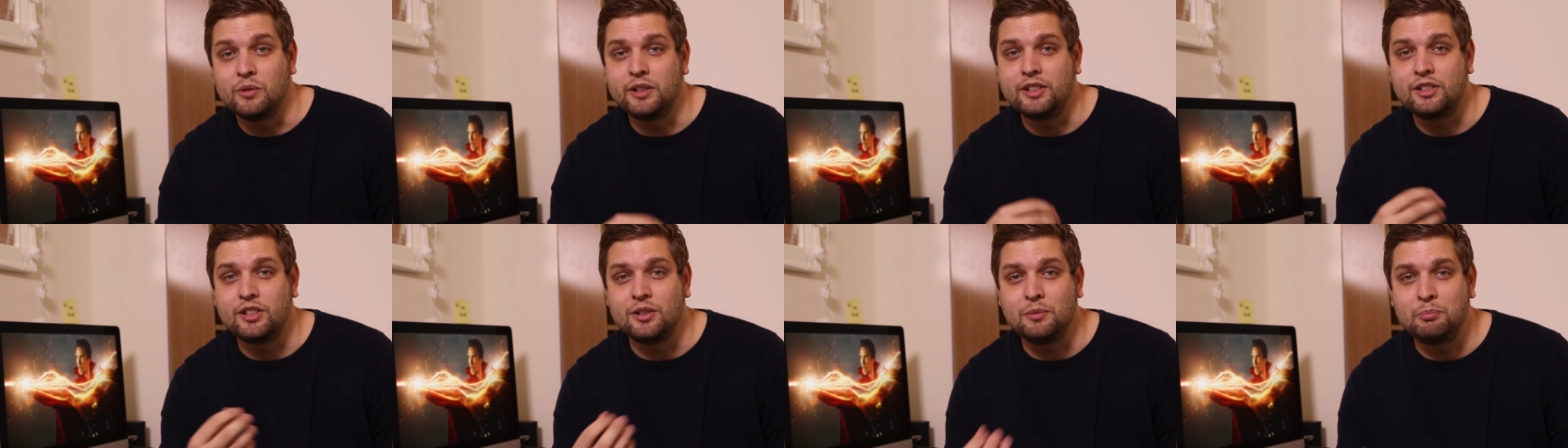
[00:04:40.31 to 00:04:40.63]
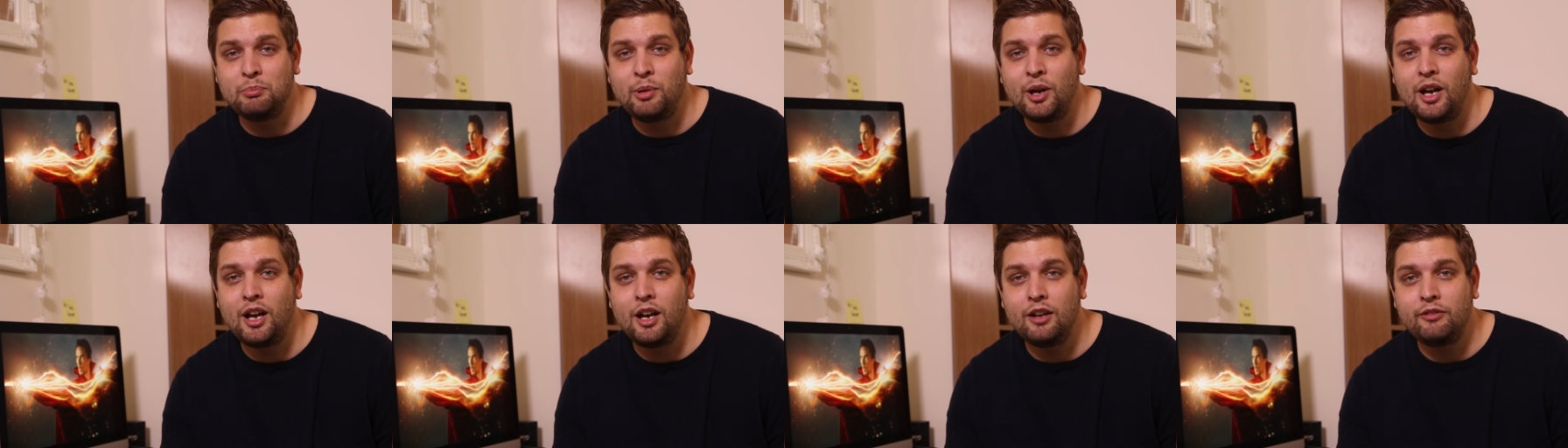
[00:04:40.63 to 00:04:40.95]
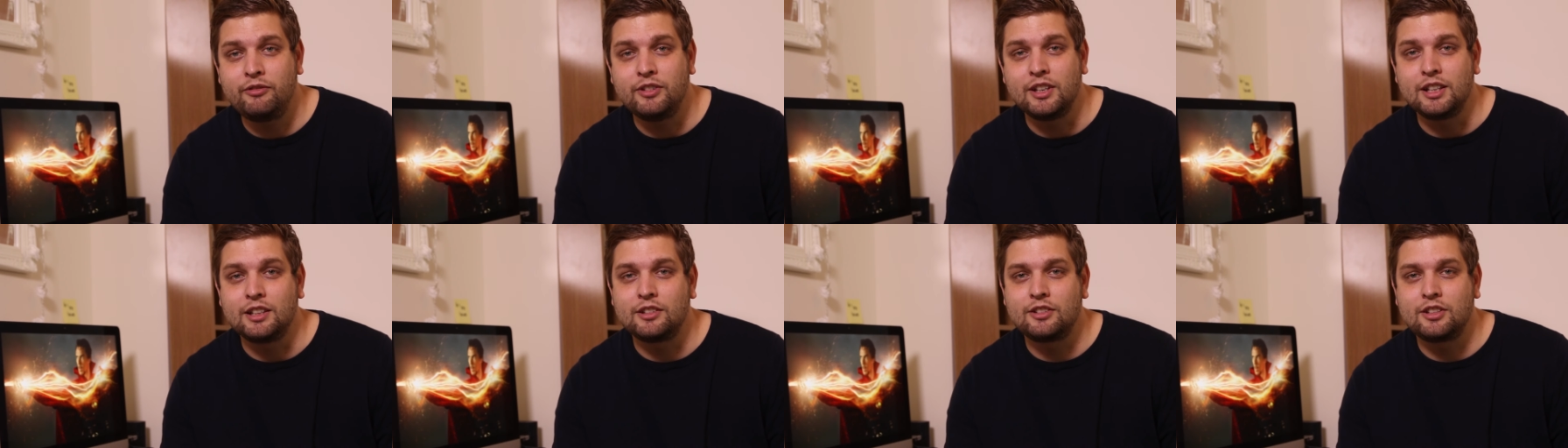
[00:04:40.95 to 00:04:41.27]
which is
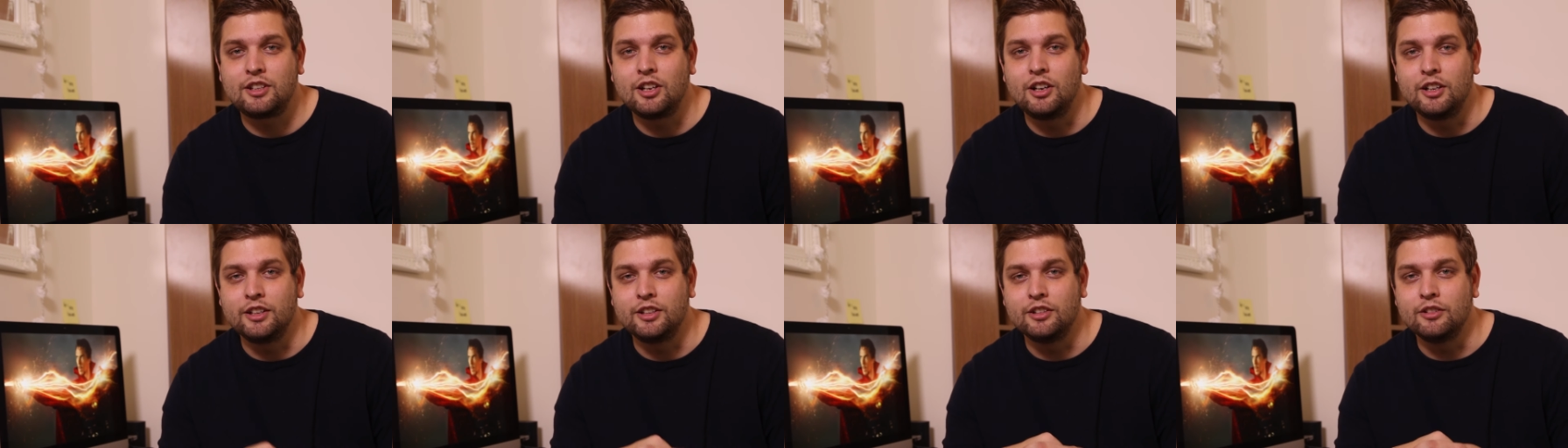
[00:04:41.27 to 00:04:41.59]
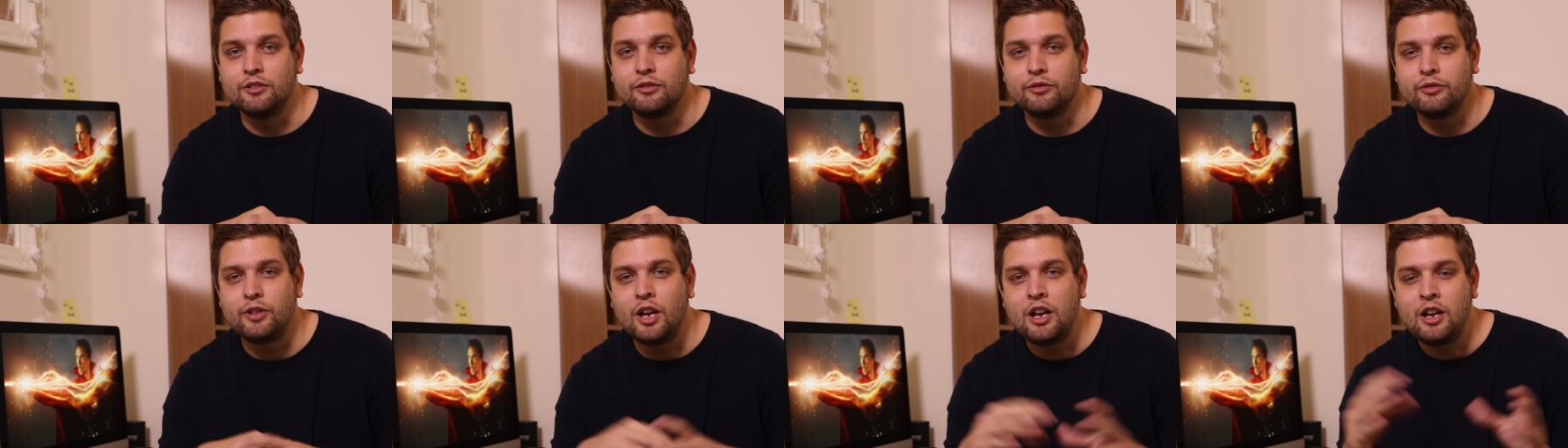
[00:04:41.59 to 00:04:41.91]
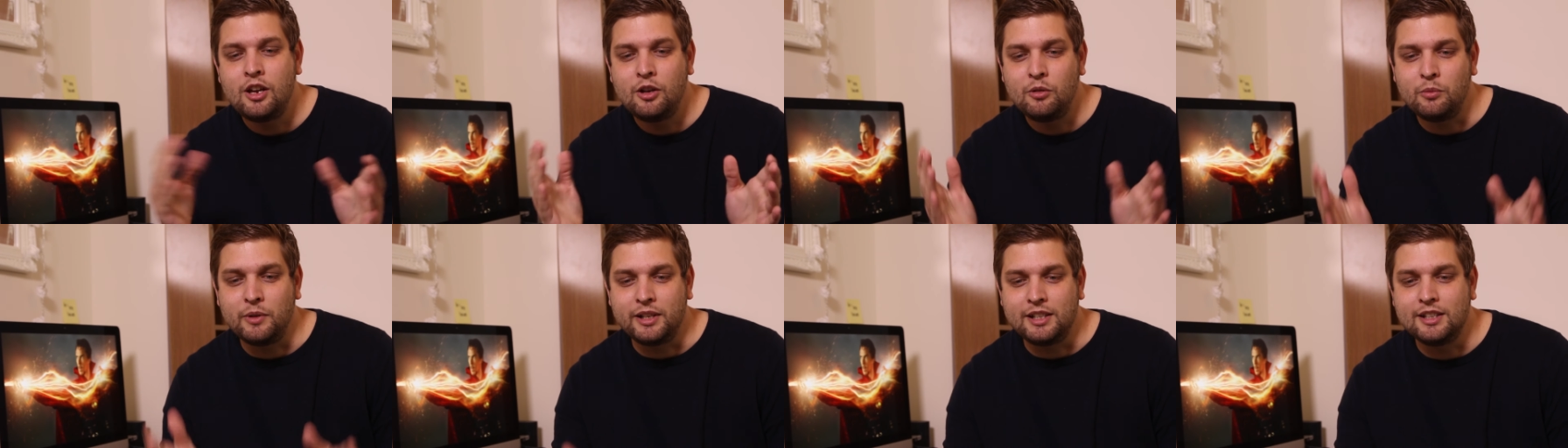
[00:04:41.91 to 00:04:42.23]
perfect kind of
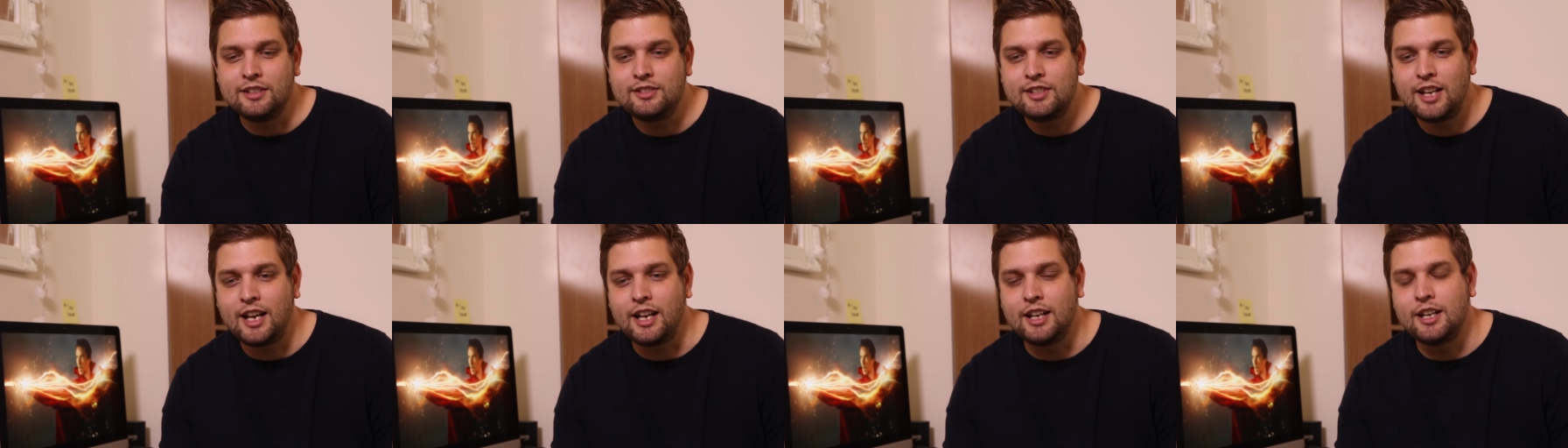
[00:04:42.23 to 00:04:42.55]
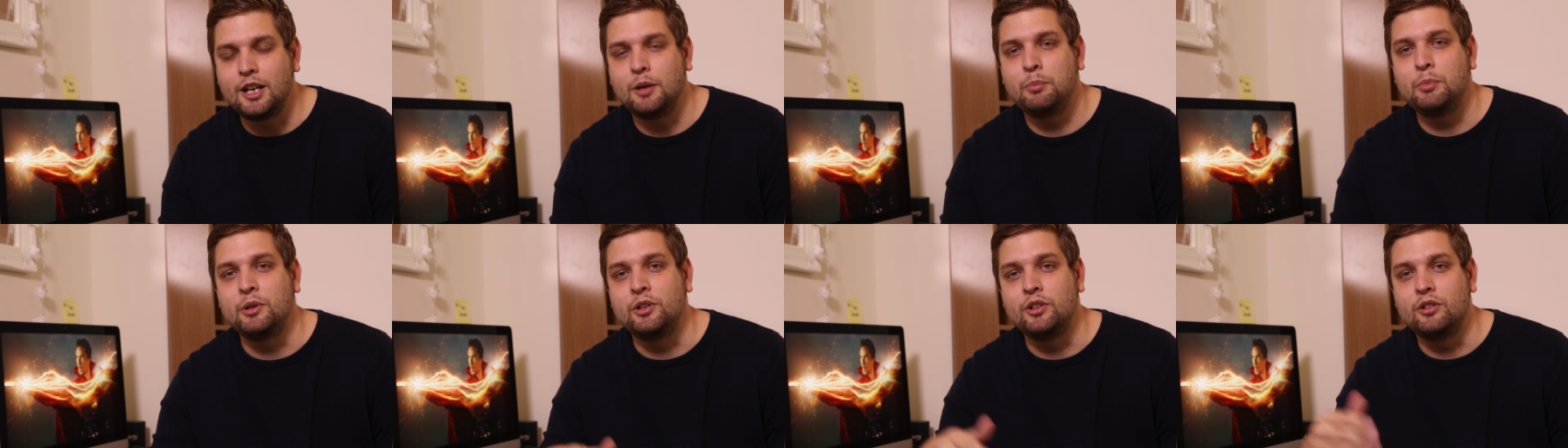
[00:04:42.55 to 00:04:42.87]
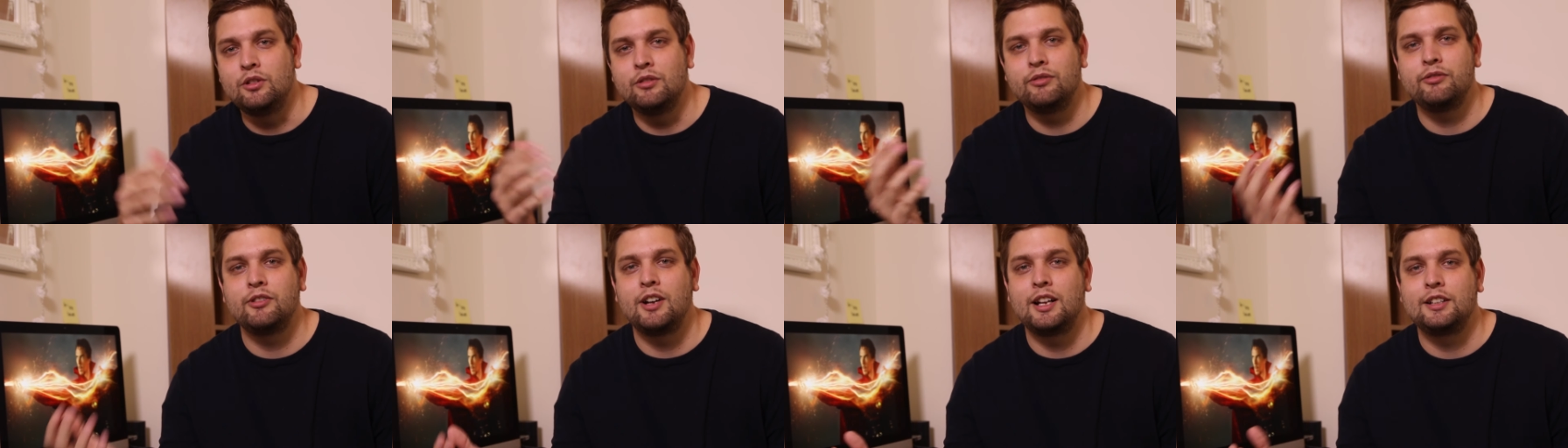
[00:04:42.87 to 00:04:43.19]
when you're setting up a
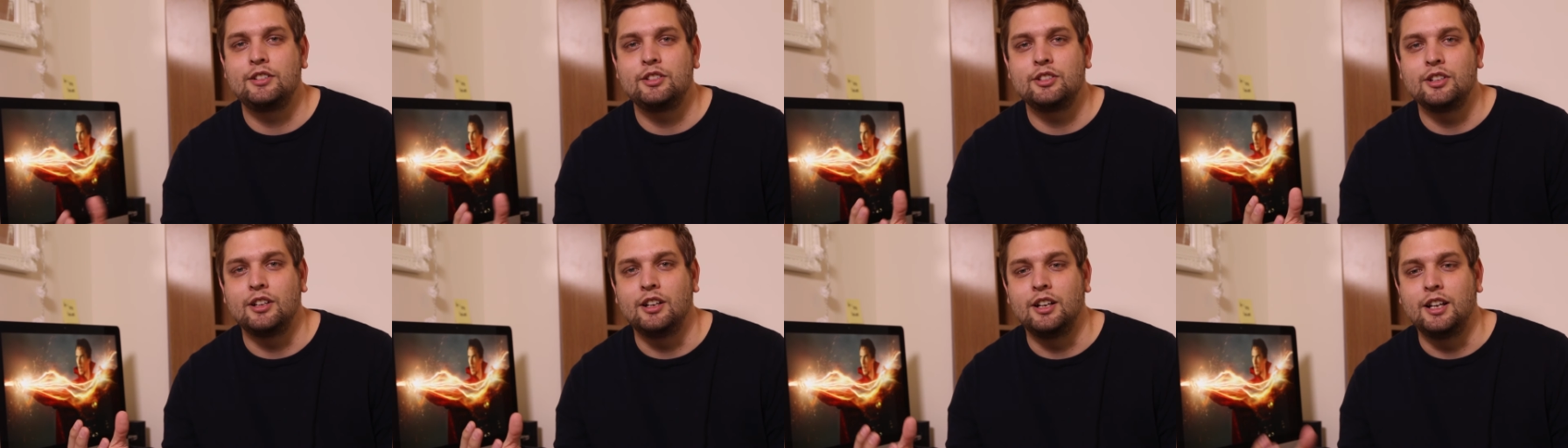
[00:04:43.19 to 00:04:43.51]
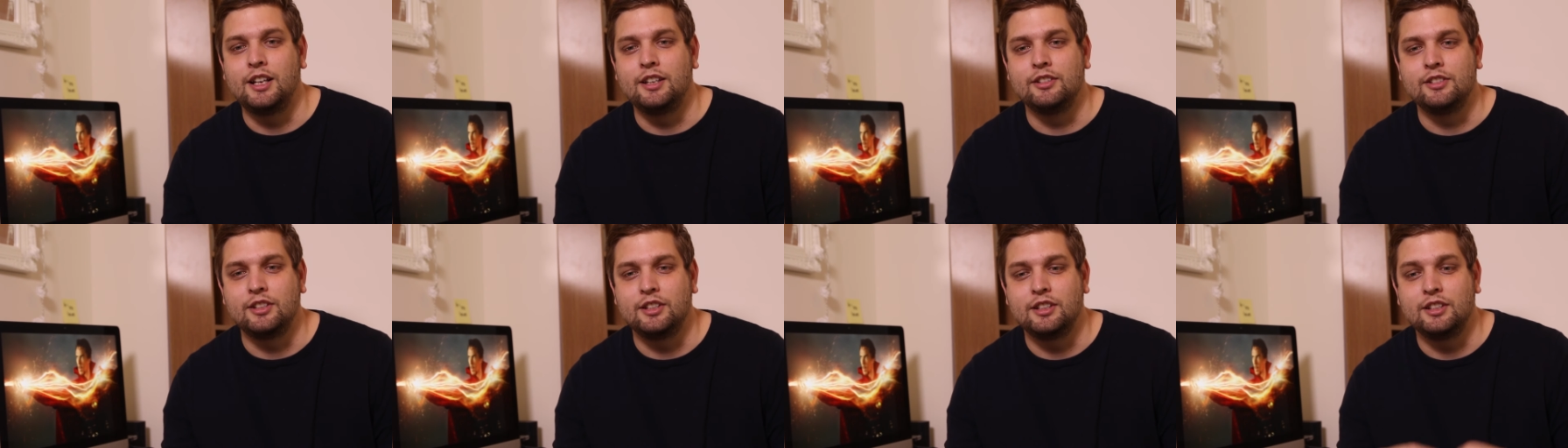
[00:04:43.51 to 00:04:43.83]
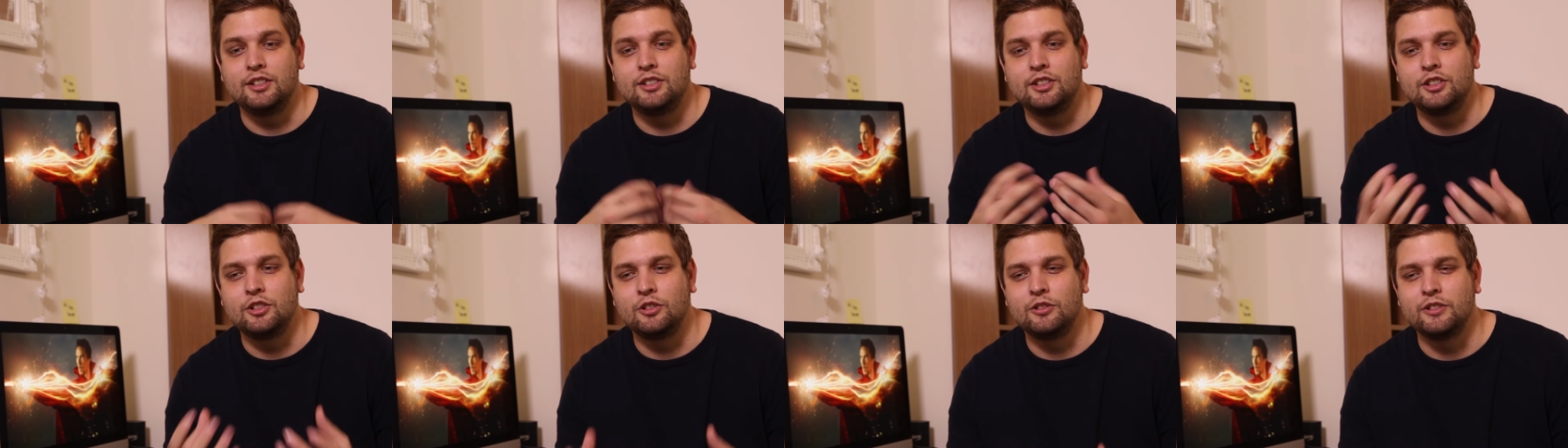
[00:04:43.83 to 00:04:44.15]
new franchise and
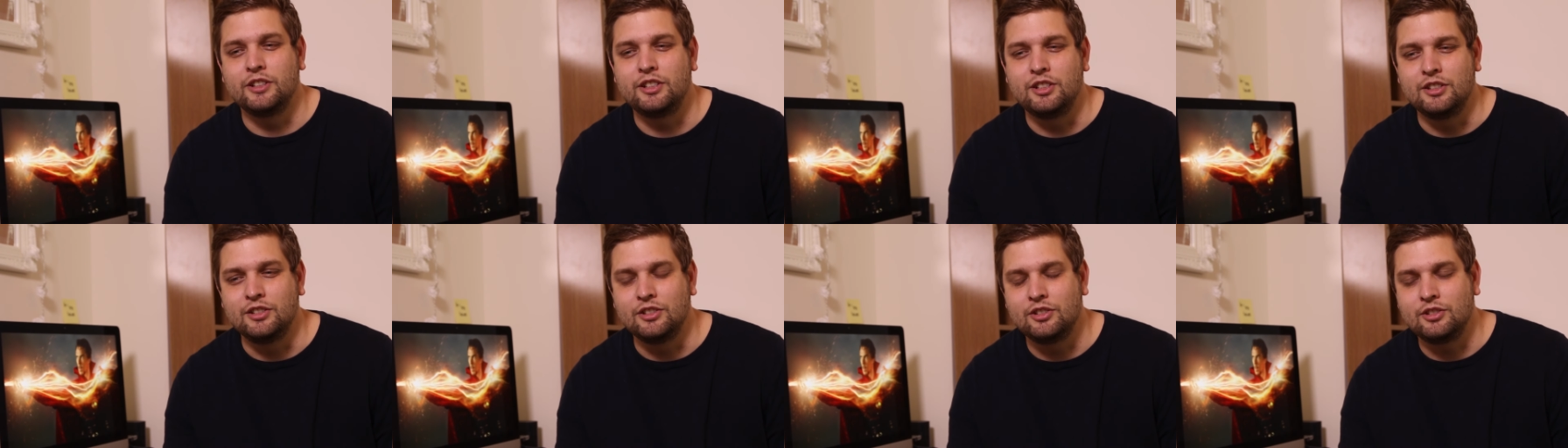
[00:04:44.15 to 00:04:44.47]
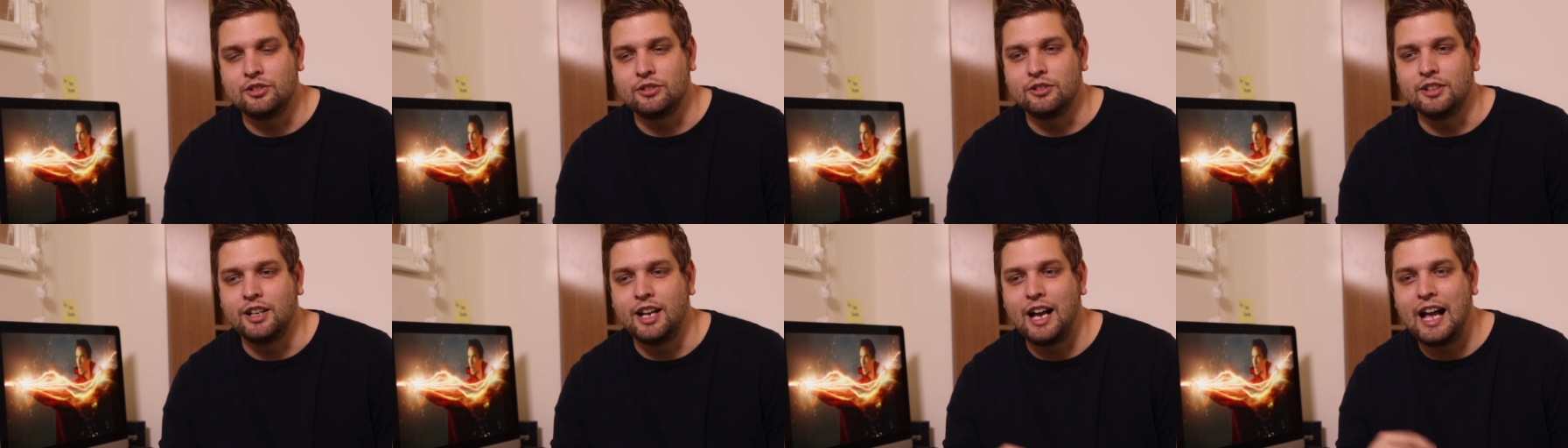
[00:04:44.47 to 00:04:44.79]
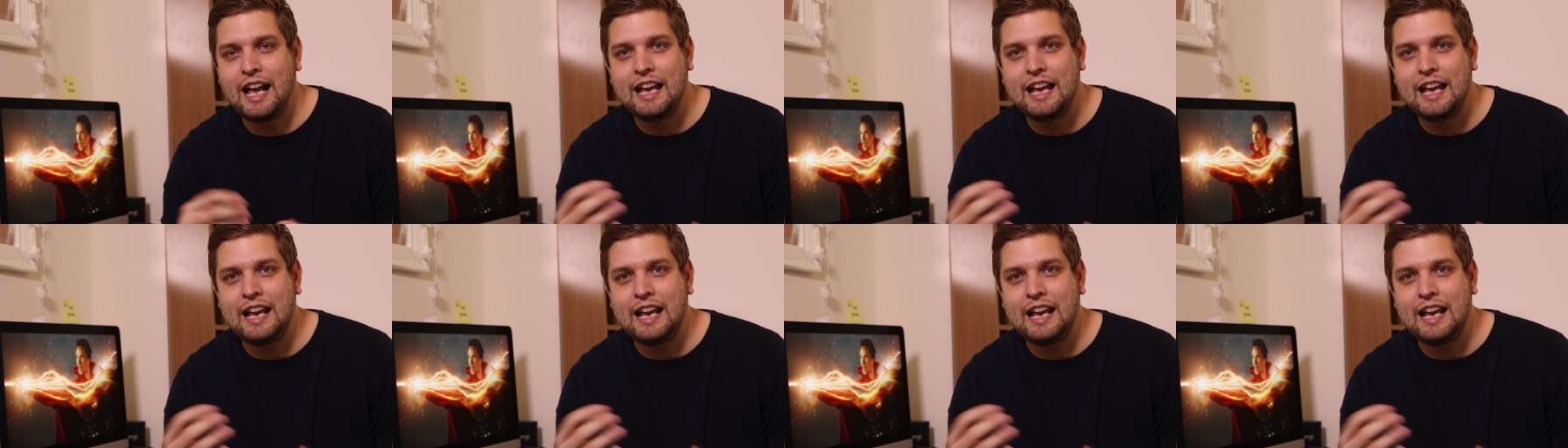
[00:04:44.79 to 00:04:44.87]
it's an origin story.